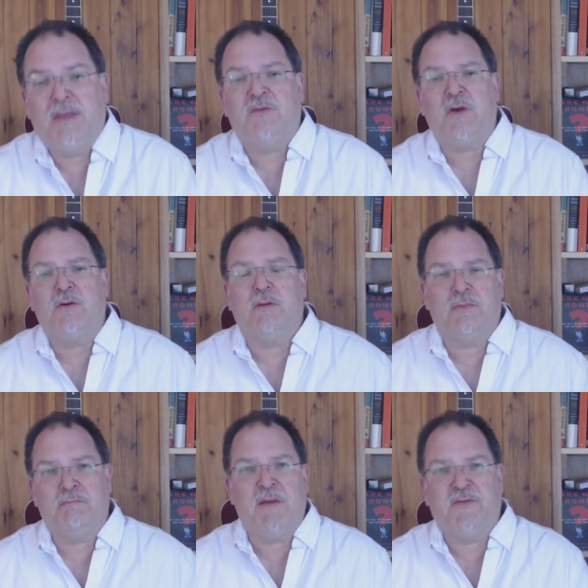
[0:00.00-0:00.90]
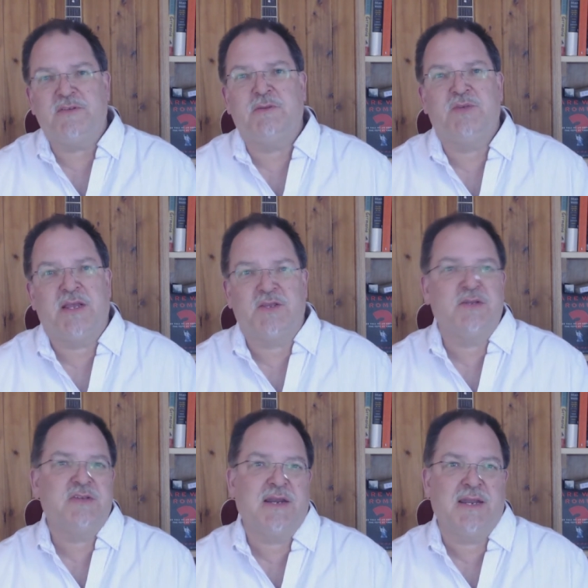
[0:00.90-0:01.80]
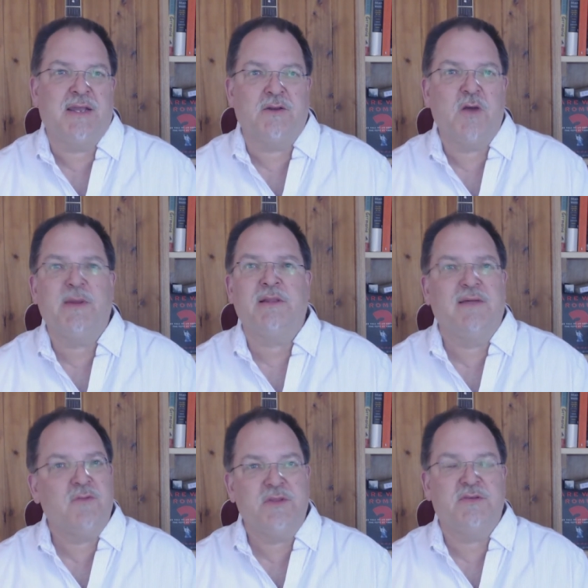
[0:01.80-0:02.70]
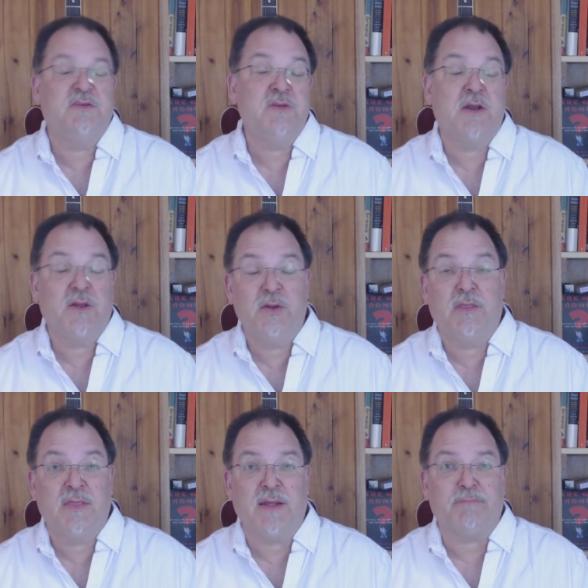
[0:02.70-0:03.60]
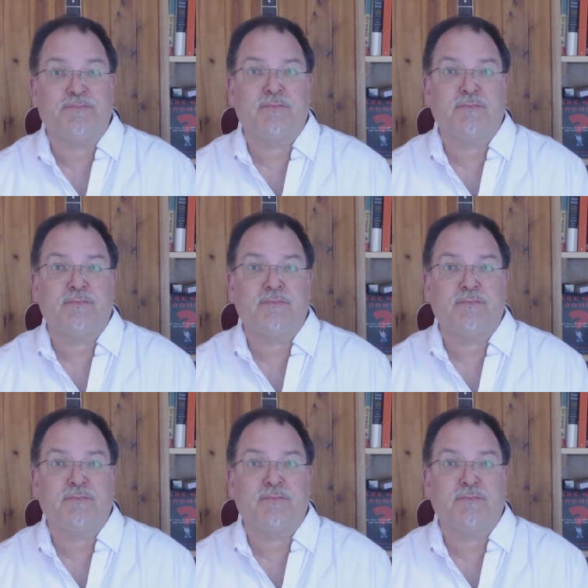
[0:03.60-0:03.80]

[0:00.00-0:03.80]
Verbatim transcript: So my first objection is at an economic level. This is not a good thing.